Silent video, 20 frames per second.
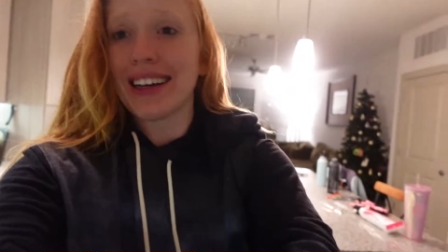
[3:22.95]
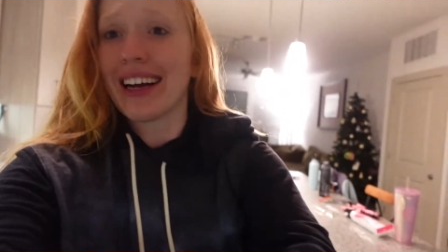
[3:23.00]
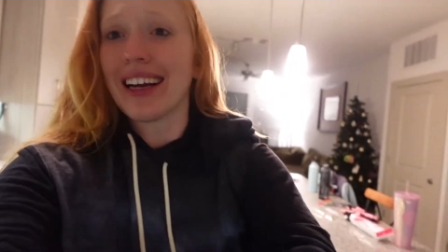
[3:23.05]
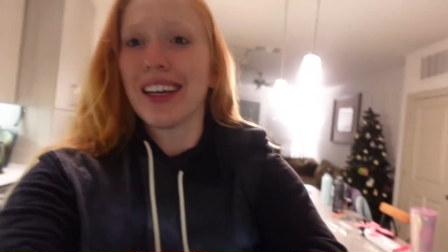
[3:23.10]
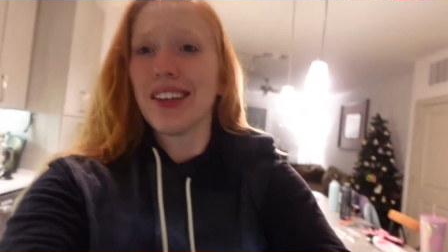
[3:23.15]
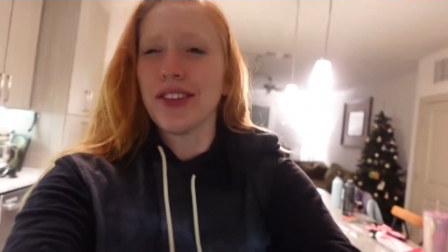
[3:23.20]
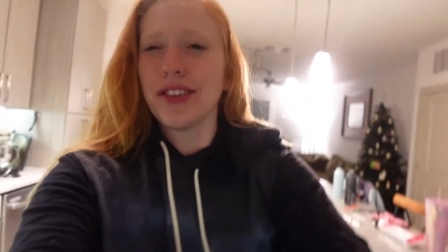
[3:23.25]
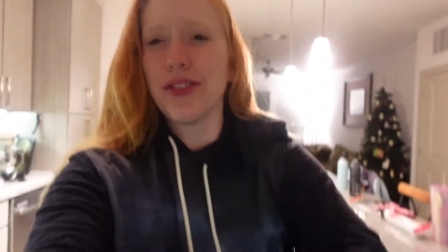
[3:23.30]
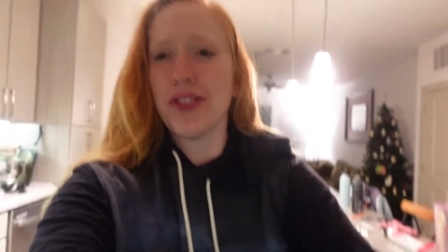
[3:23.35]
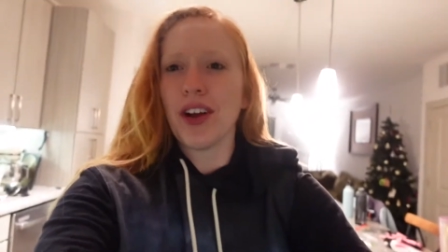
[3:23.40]
I
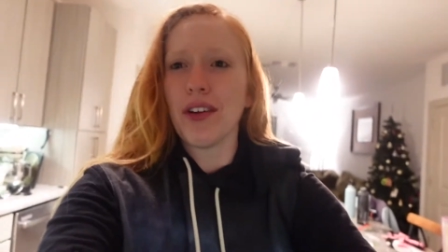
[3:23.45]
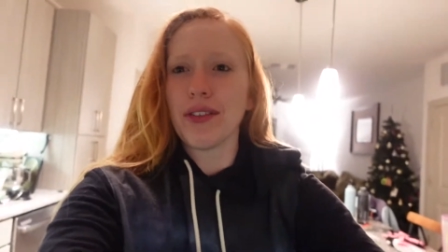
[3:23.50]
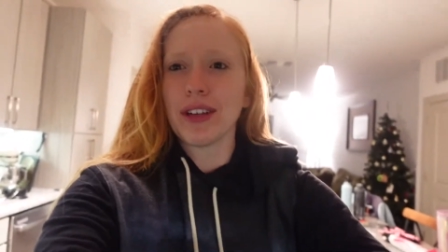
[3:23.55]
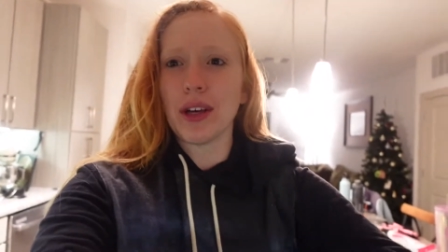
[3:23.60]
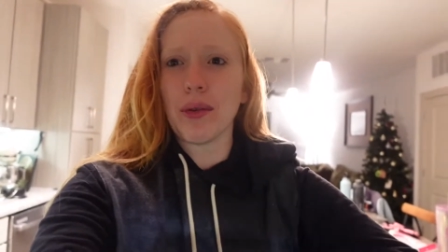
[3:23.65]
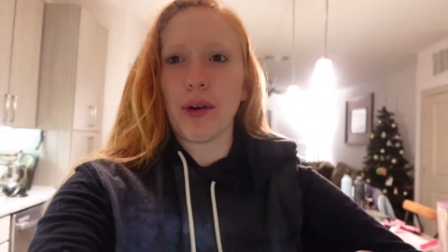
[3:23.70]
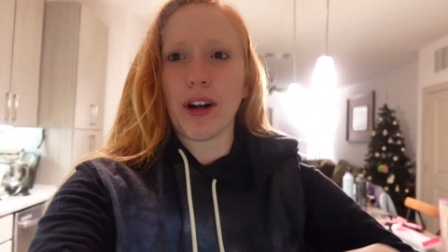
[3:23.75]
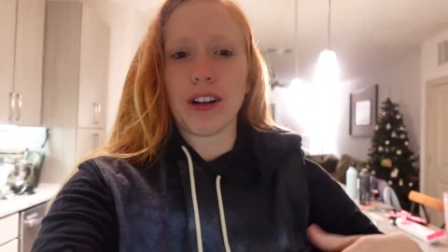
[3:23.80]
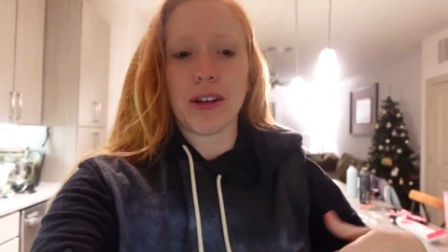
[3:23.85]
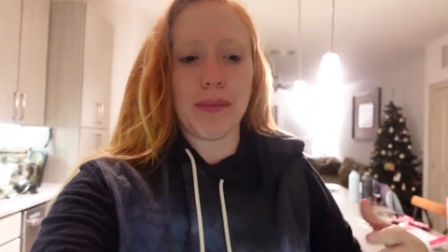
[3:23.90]
guess it's not really
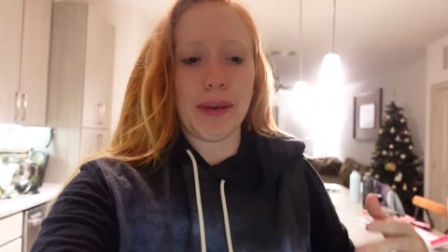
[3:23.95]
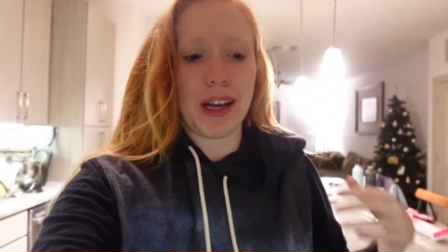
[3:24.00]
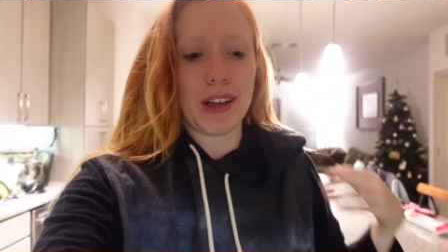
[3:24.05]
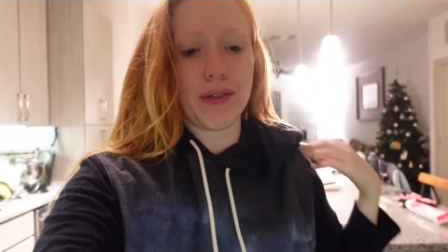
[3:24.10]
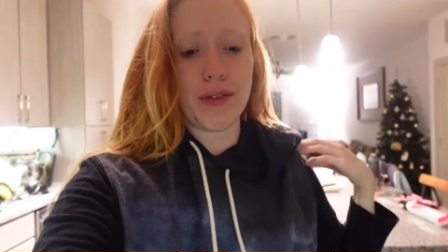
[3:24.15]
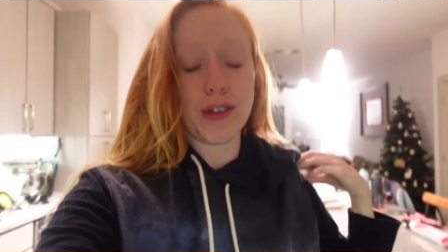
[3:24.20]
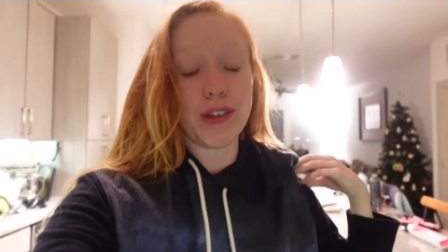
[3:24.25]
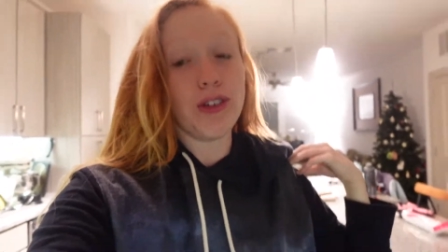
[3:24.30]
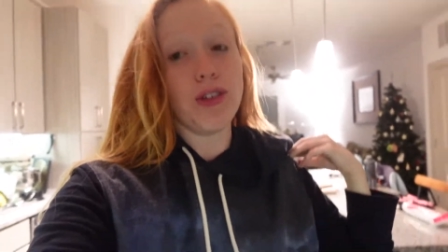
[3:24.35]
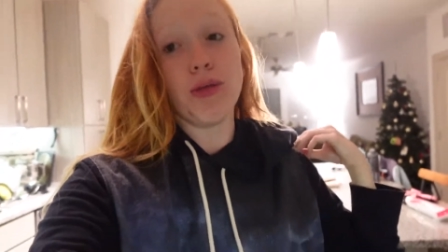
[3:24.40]
welcome back
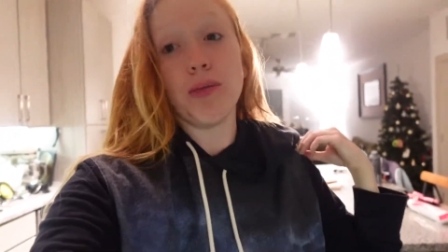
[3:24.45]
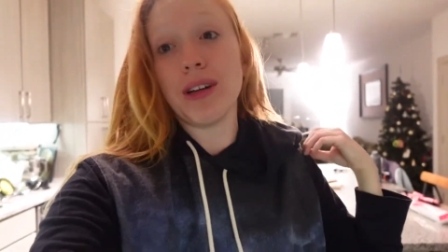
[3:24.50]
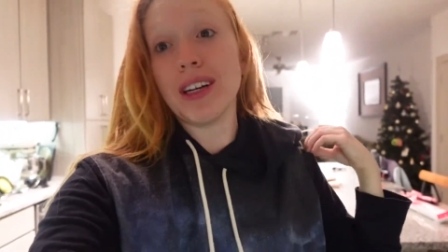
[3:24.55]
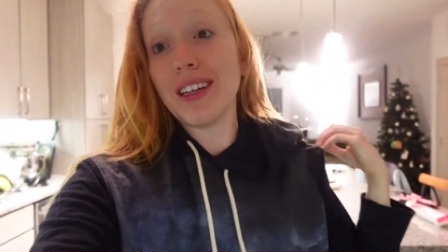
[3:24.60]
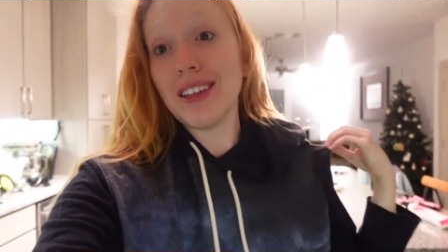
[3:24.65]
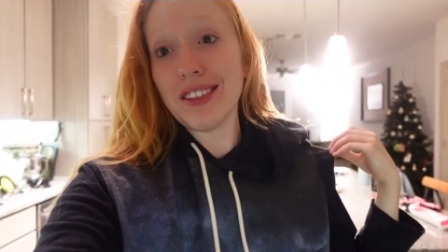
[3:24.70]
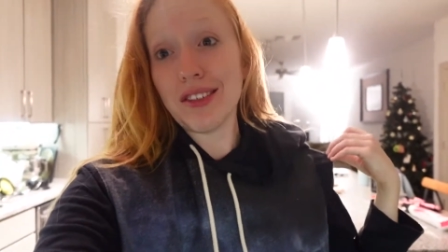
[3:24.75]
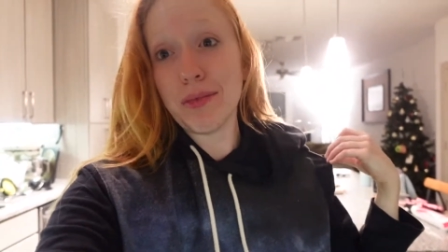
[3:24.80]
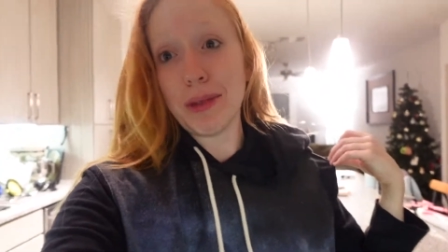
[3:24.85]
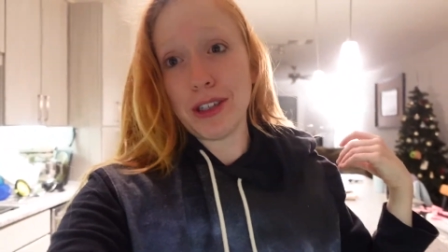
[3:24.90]
for you, but it
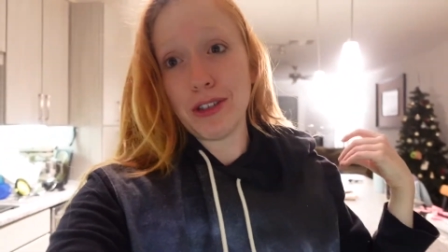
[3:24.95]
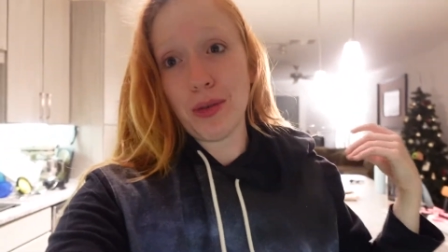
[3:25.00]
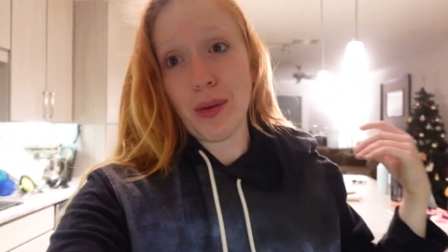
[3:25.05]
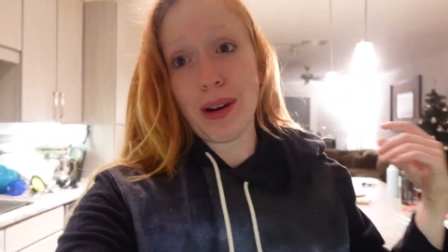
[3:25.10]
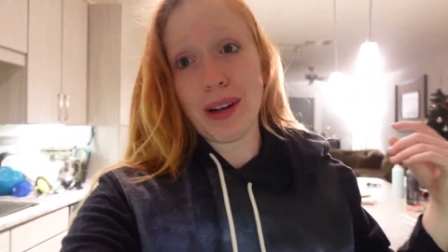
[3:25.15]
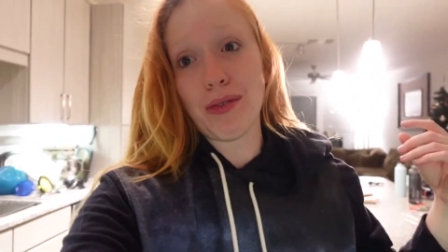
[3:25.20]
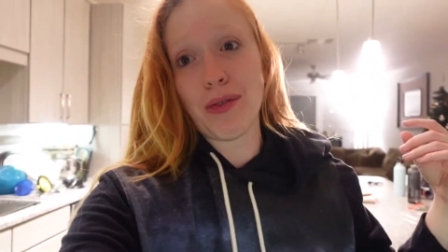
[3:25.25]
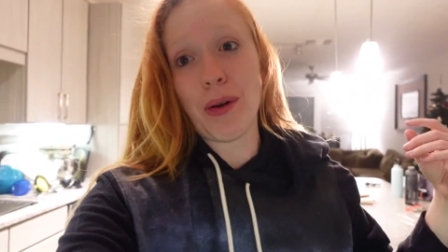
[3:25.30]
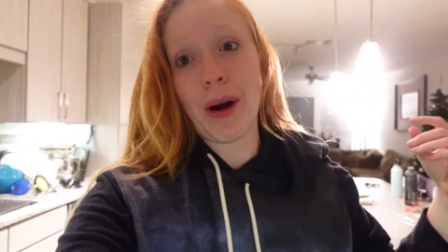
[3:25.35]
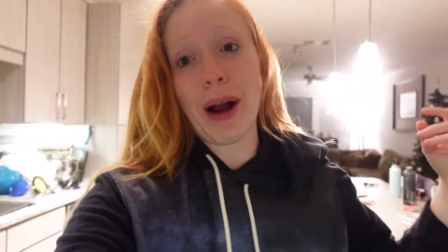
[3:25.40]
has been
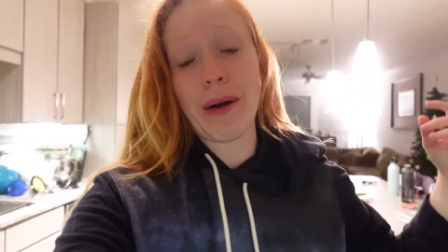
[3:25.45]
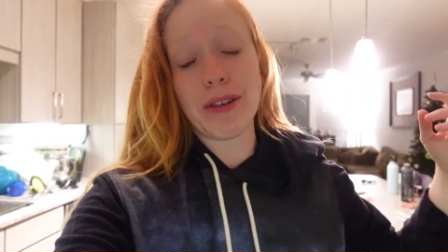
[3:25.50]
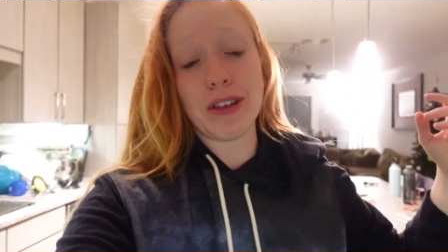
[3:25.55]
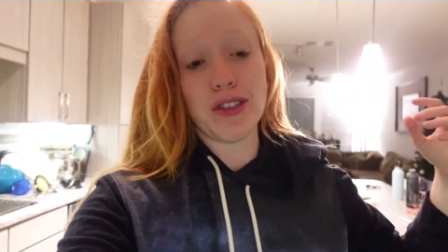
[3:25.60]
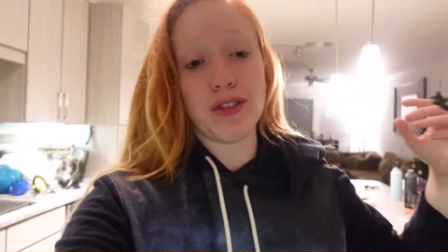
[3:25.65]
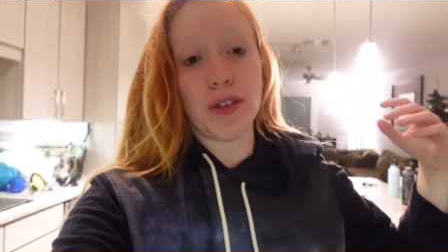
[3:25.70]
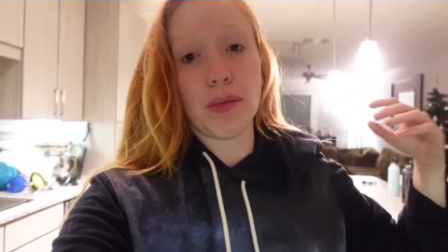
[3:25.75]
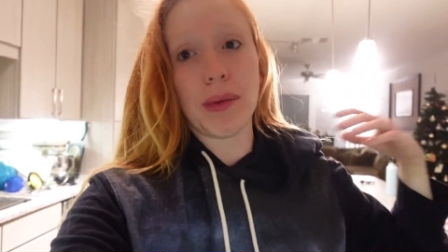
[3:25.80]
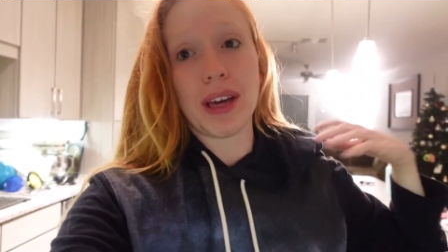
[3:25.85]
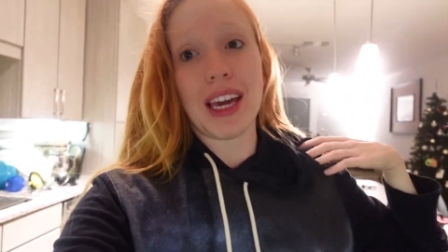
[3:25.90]
24 hours
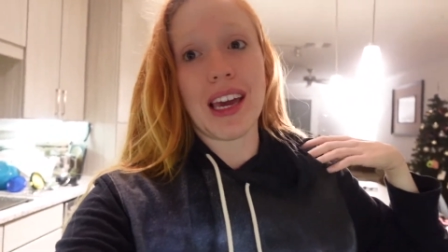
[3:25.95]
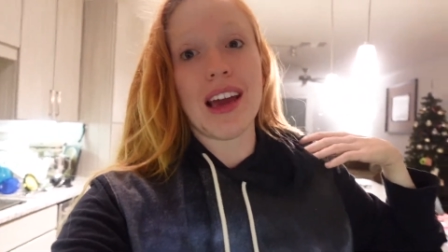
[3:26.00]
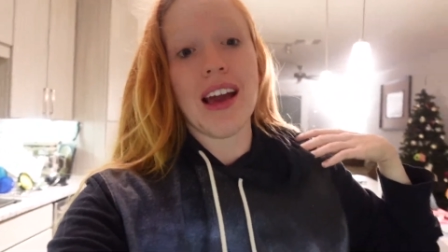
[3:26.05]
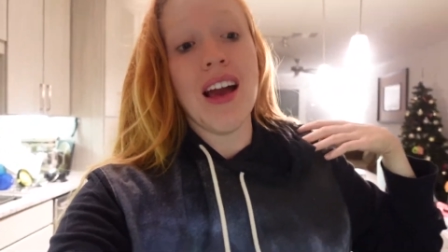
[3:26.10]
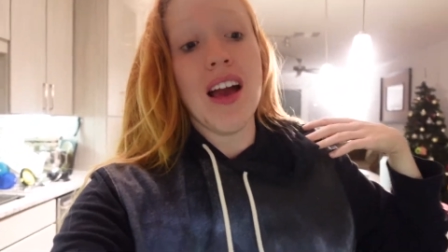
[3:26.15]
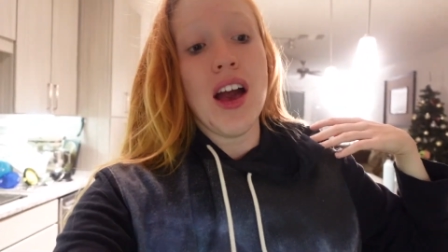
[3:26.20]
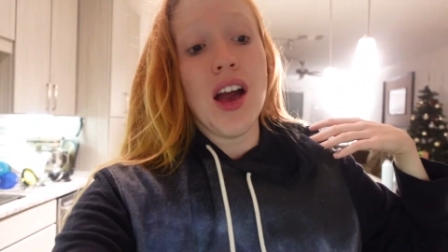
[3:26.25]
for me.